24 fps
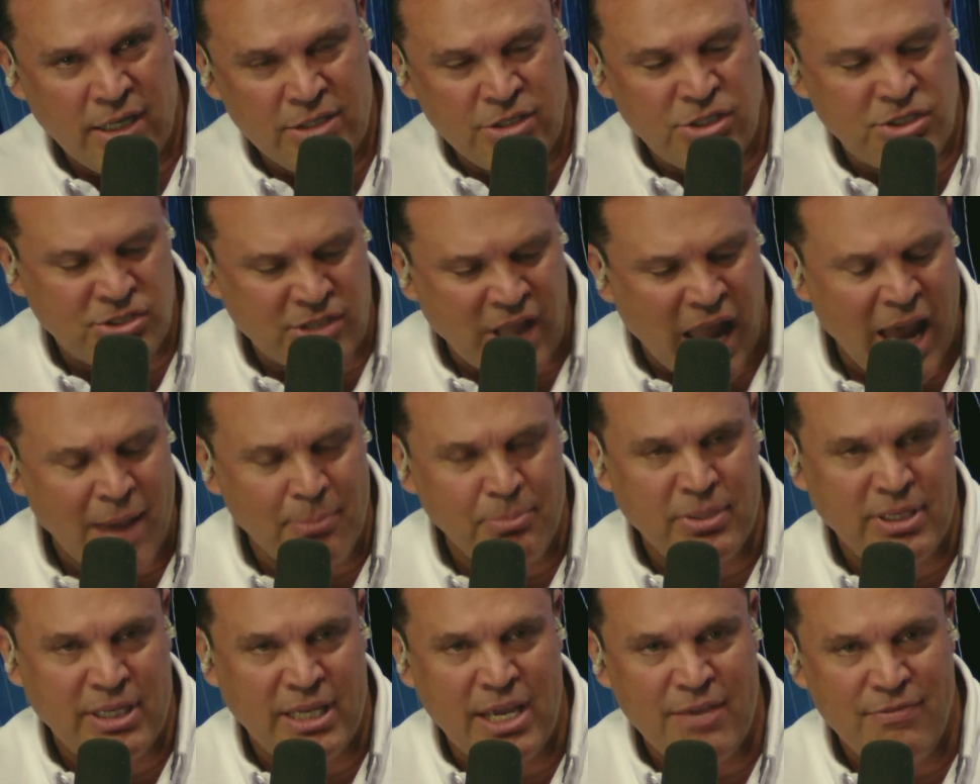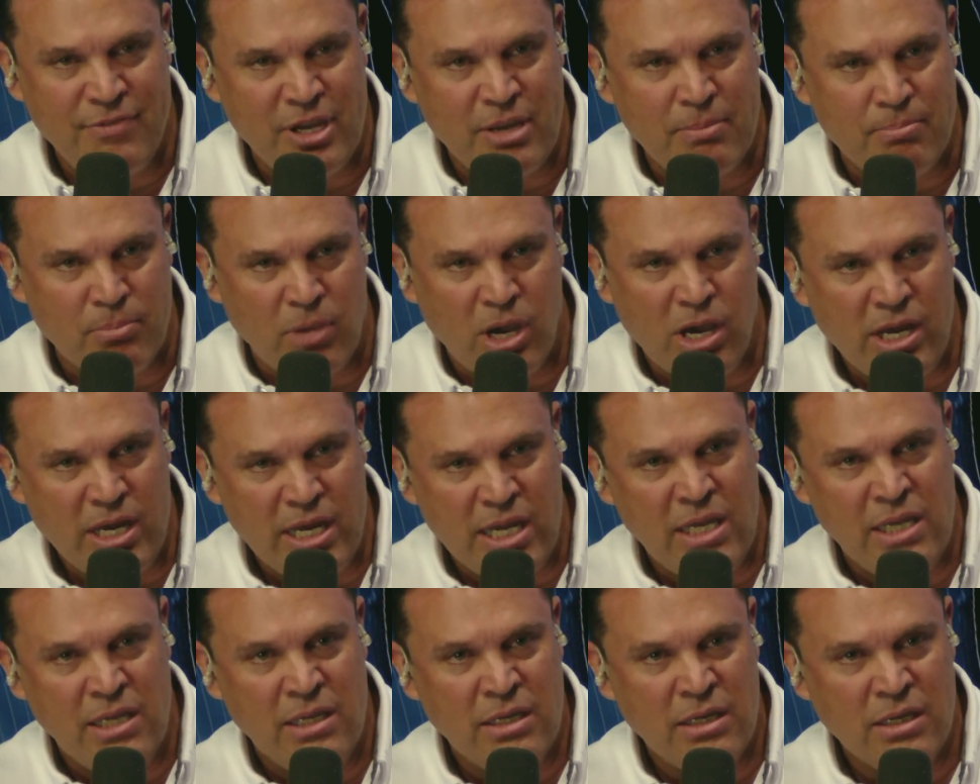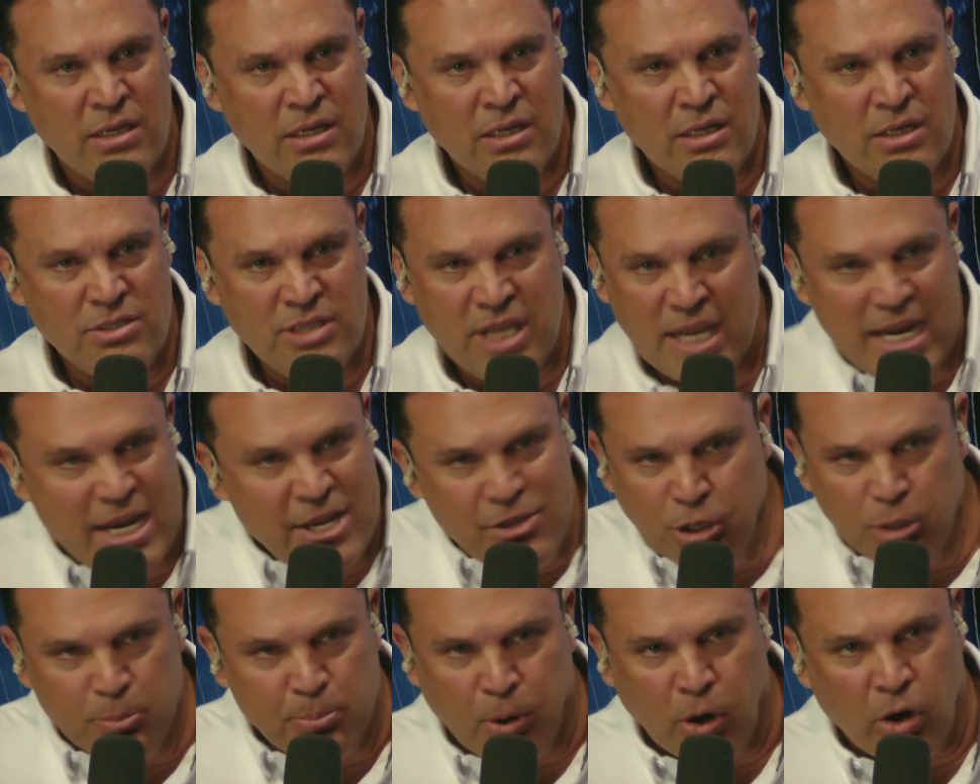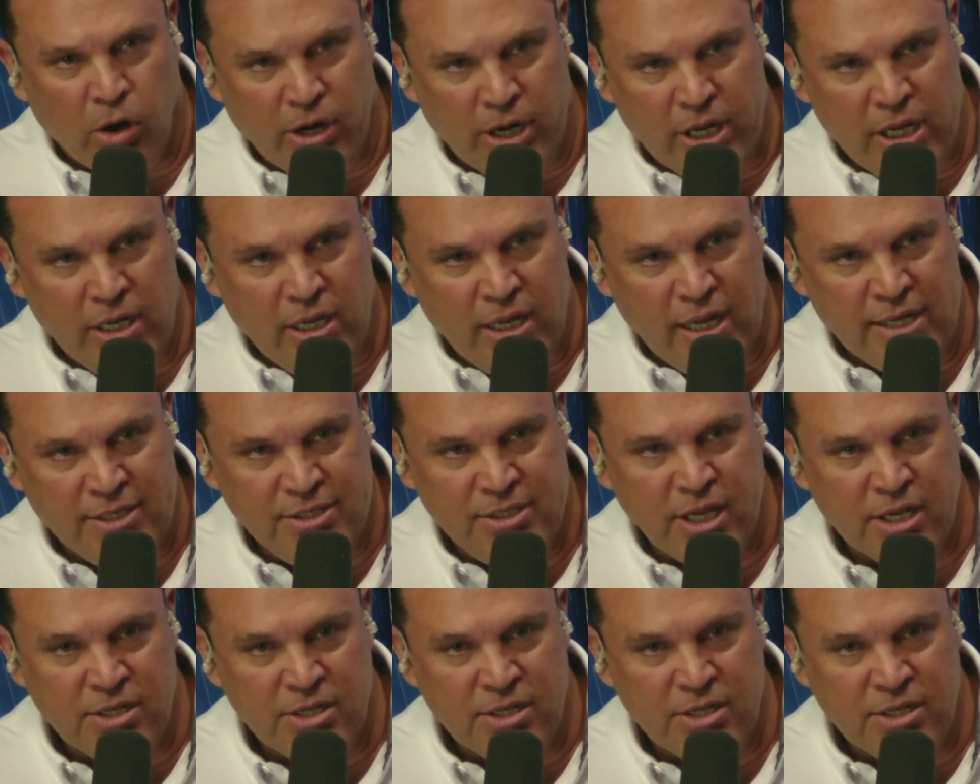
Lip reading: Stop giving money to either party. It